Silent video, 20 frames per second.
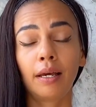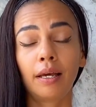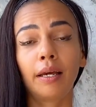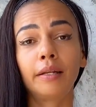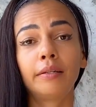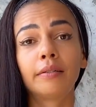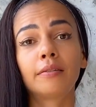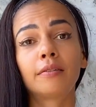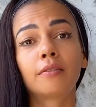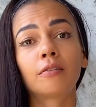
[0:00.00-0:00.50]

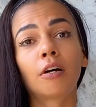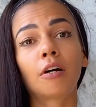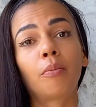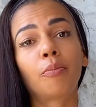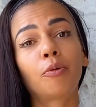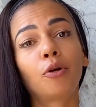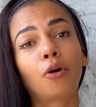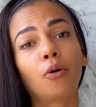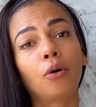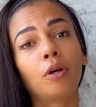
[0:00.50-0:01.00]
and to start
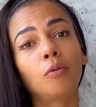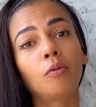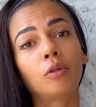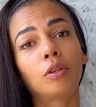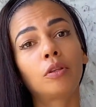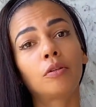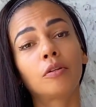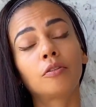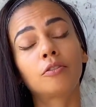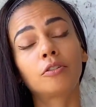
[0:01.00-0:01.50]
going
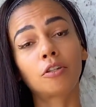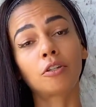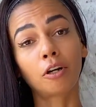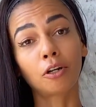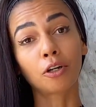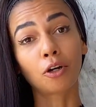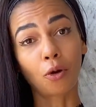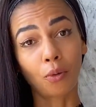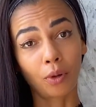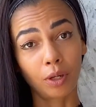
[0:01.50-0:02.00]

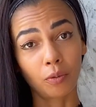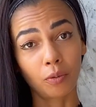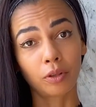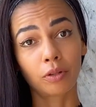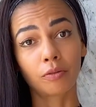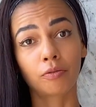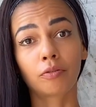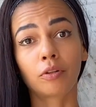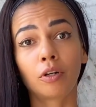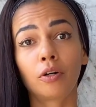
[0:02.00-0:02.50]
with the
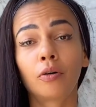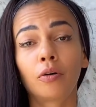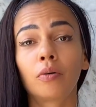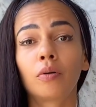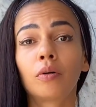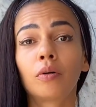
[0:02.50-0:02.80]
flow.